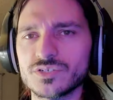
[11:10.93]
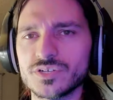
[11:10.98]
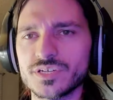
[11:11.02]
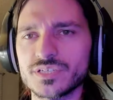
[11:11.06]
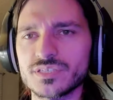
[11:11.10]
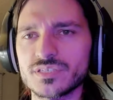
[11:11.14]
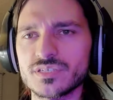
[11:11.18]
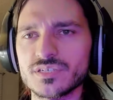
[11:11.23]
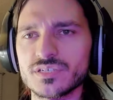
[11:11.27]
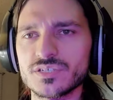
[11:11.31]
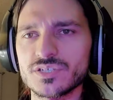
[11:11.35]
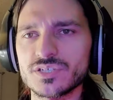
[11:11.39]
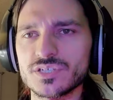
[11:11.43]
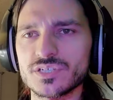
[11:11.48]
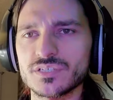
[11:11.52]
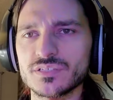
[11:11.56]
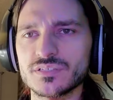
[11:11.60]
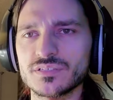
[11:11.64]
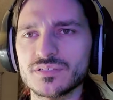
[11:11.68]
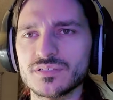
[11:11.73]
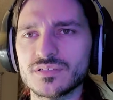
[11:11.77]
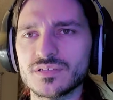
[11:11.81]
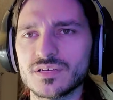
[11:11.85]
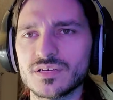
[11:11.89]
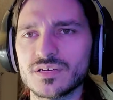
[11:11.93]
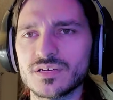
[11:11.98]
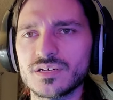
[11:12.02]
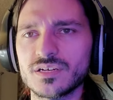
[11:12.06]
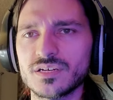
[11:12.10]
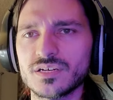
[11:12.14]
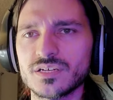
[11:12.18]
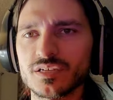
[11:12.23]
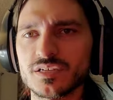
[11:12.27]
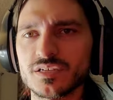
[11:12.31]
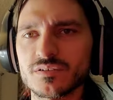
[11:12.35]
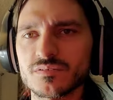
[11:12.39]
transition.
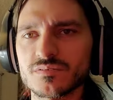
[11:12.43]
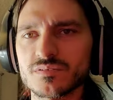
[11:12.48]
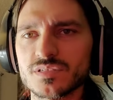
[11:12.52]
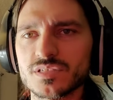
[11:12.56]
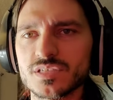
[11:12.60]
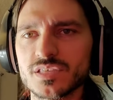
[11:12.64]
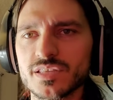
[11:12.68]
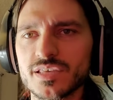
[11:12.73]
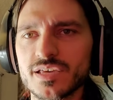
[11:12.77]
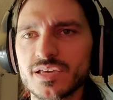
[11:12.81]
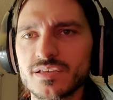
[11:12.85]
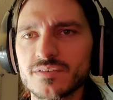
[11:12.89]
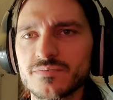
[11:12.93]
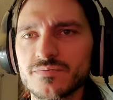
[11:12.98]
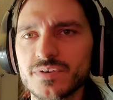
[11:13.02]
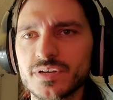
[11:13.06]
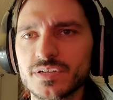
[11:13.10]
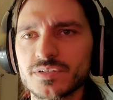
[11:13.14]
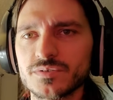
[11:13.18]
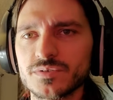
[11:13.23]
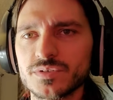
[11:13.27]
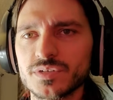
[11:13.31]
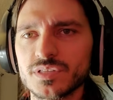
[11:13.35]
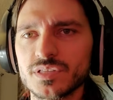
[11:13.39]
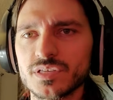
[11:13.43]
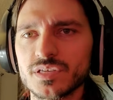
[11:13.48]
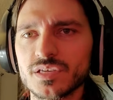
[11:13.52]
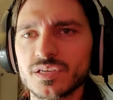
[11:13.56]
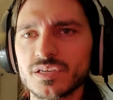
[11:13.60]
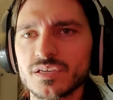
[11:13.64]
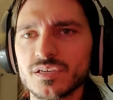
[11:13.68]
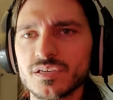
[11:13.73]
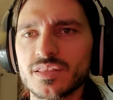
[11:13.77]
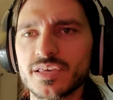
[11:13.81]
Uh, you don't see that effect really.